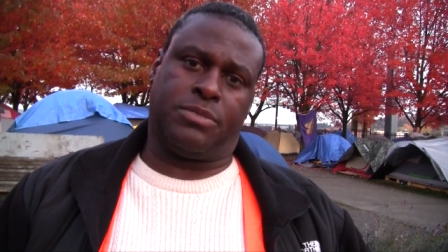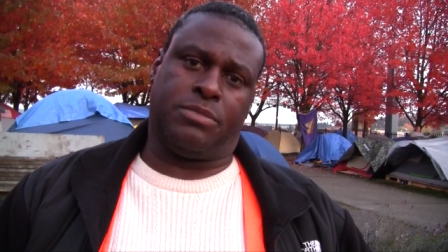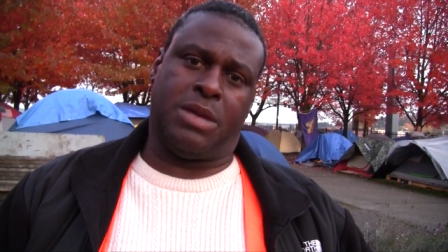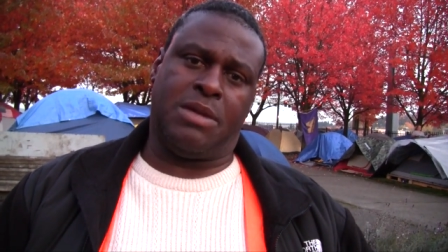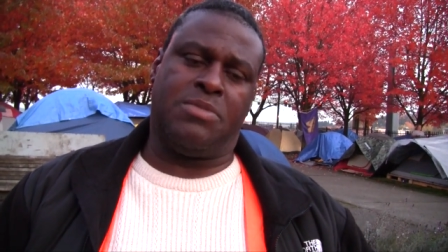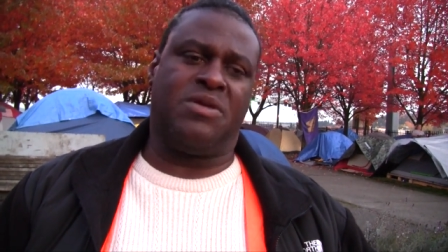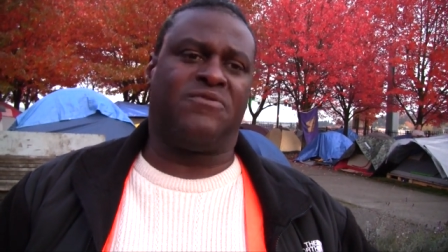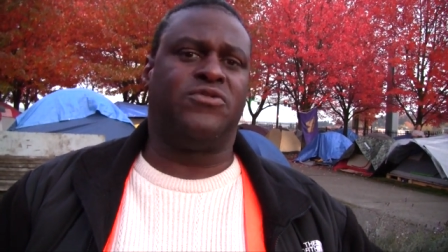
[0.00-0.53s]

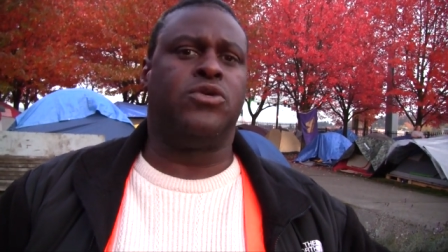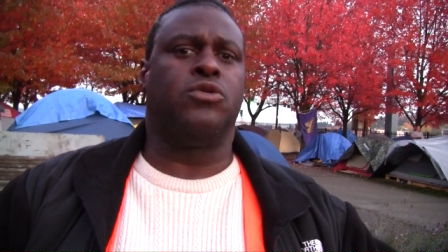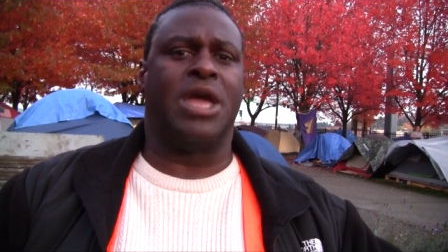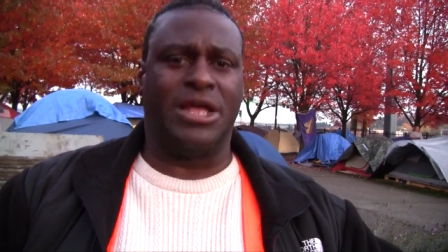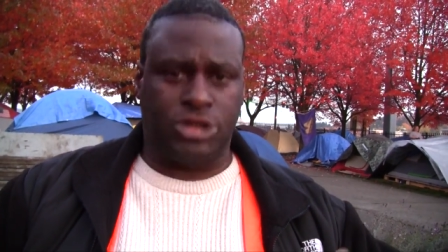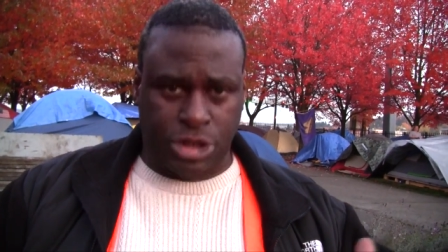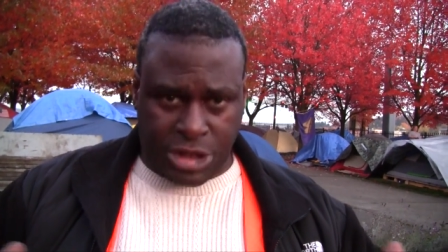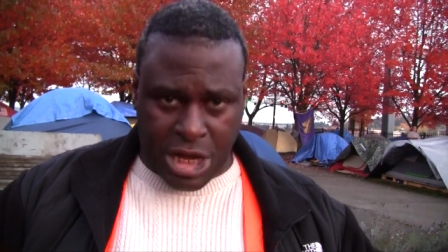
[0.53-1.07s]
Maybe if you
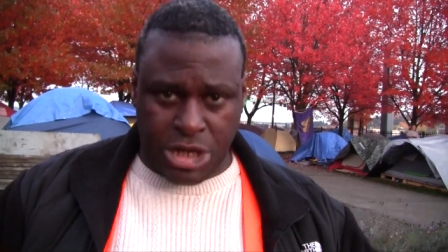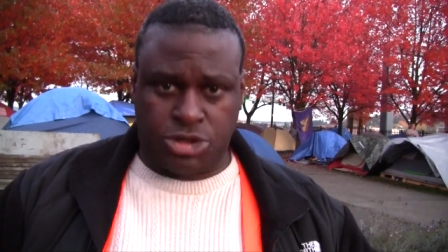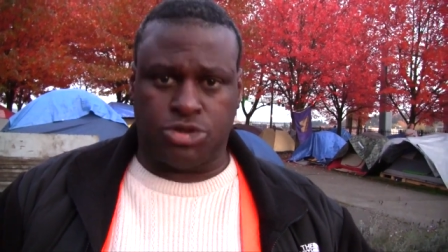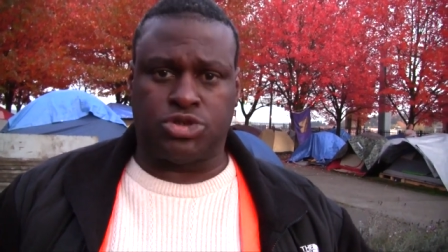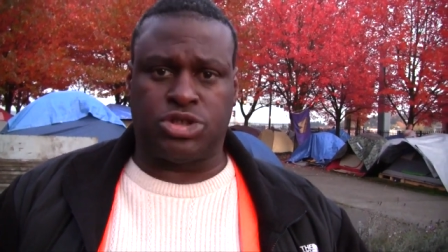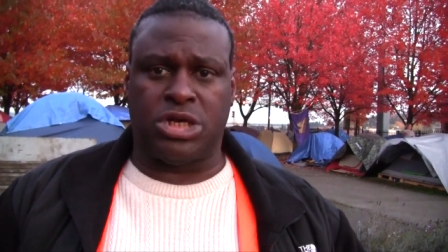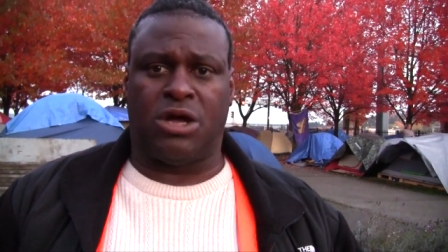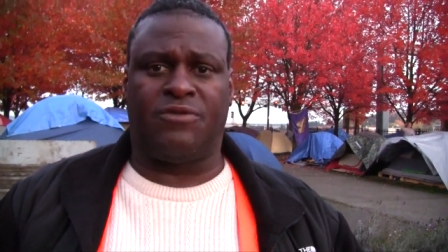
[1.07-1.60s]
educate
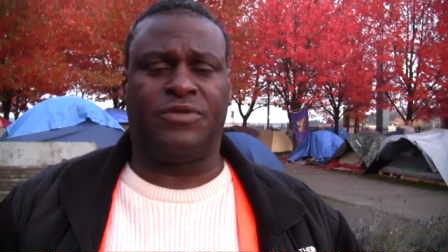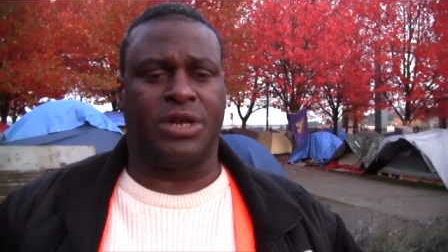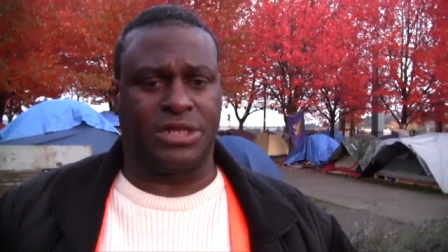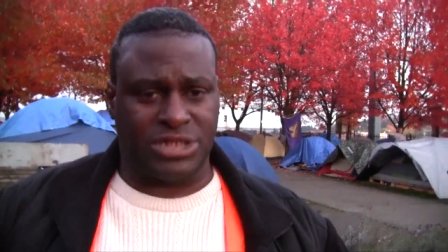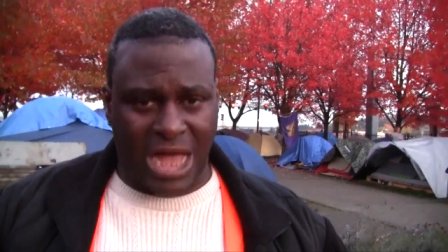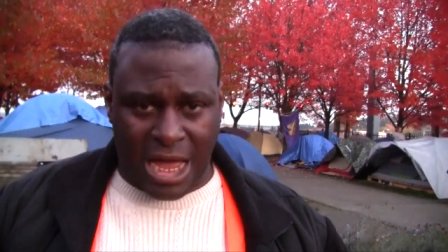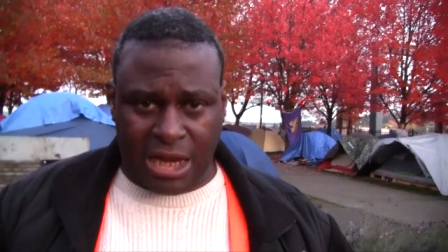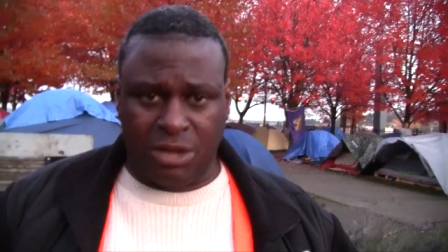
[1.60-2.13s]
yourself in
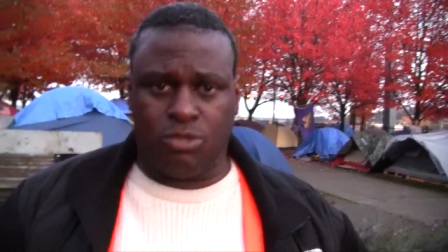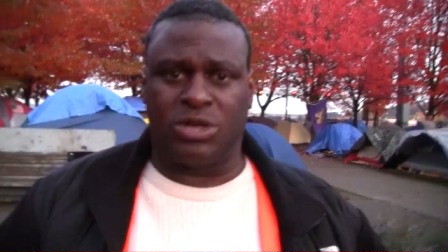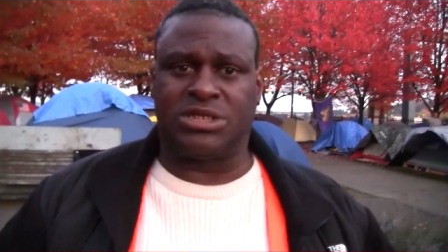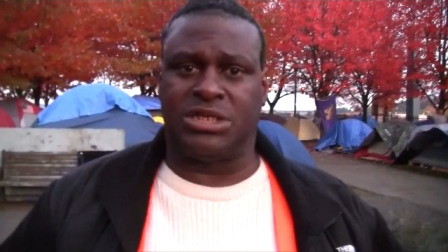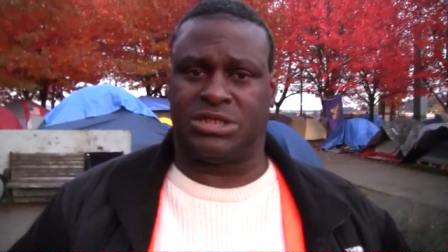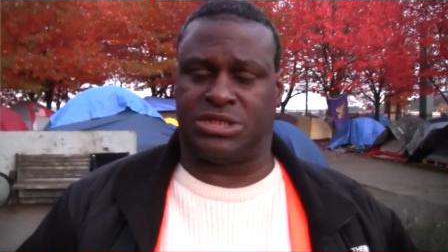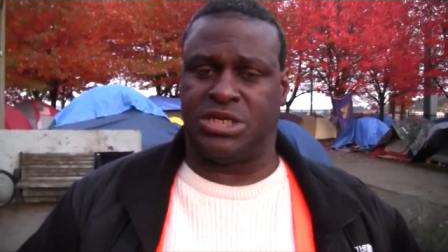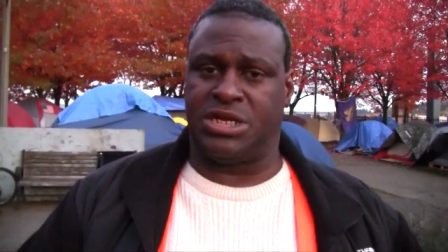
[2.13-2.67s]
exactly what
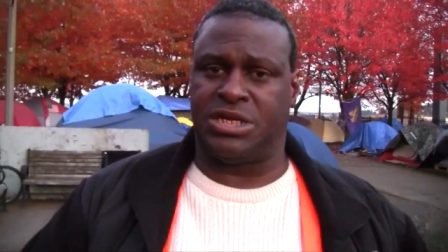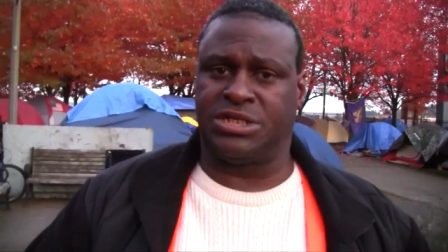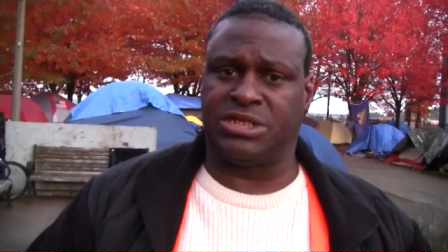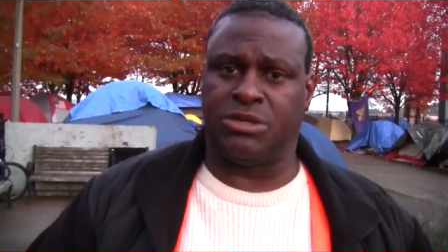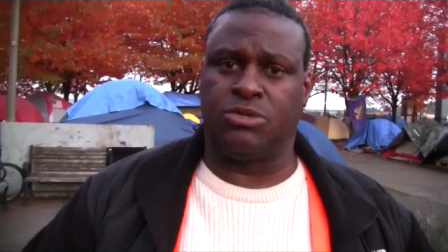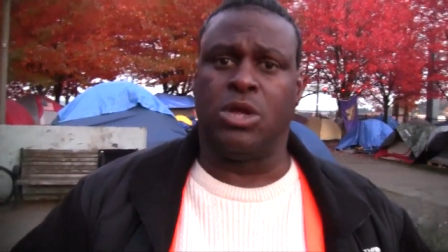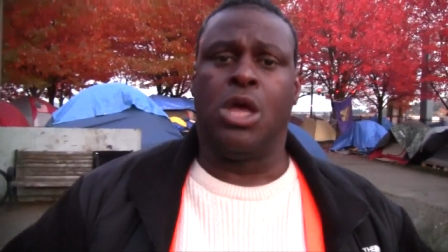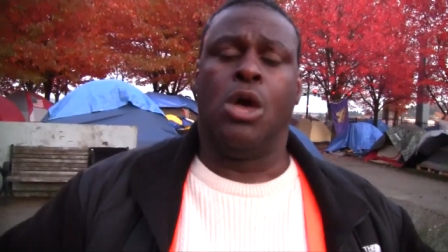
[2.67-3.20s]
this
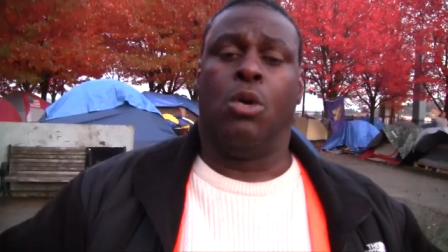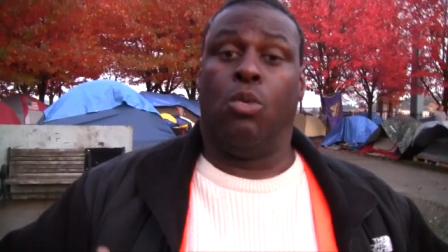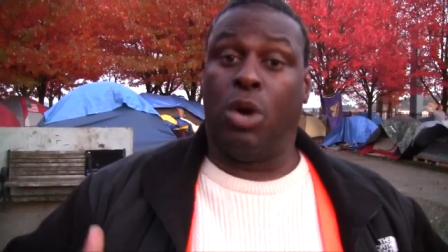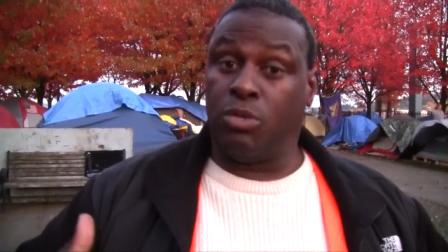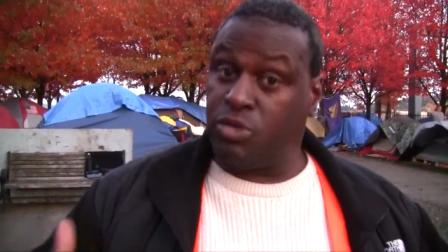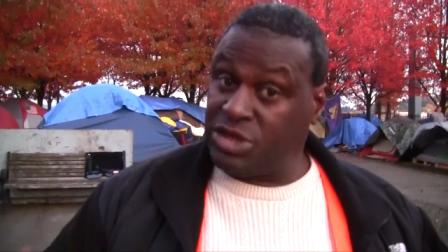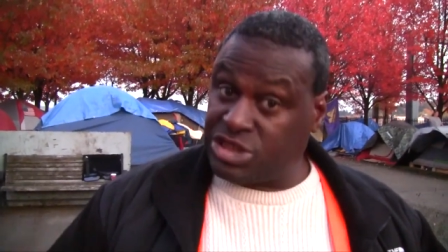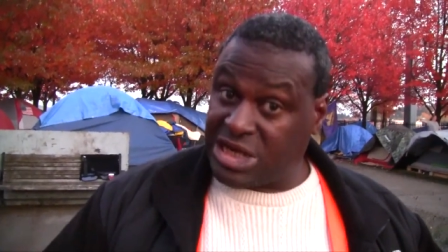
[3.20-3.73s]
is and
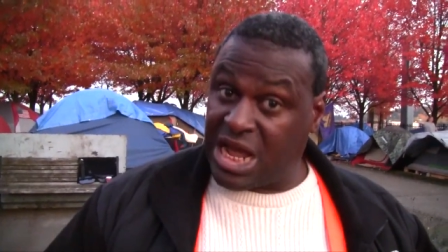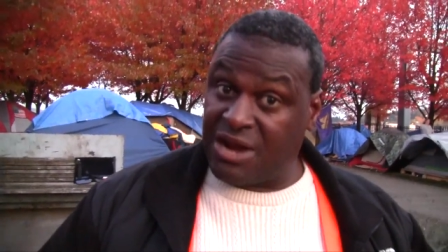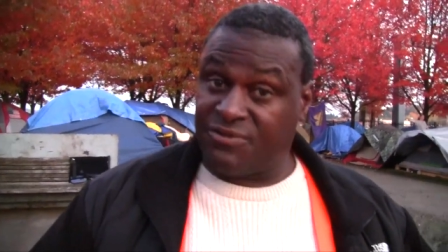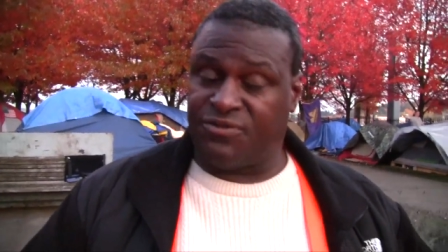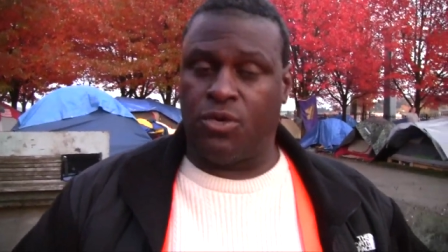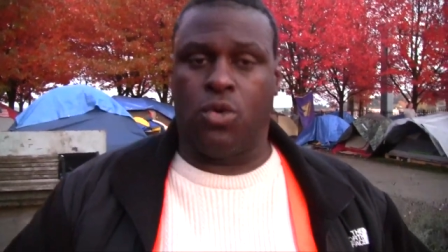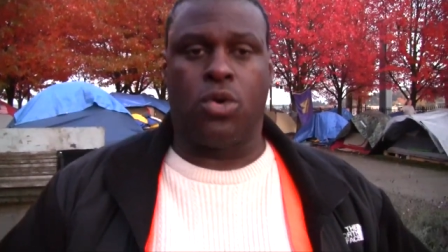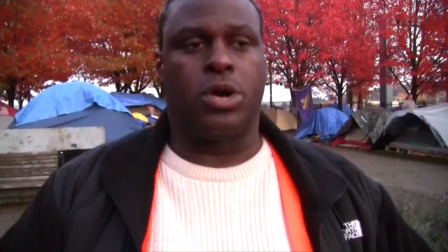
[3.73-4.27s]
what we
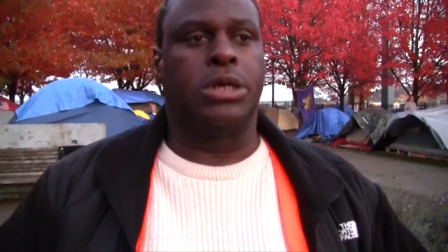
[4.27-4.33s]
stand for,